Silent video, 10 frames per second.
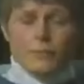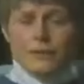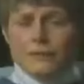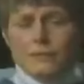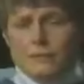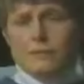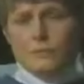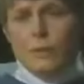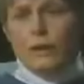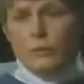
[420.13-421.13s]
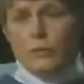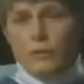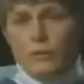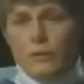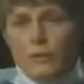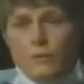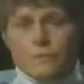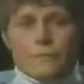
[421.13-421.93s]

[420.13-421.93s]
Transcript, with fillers: basically this is why you're being critical.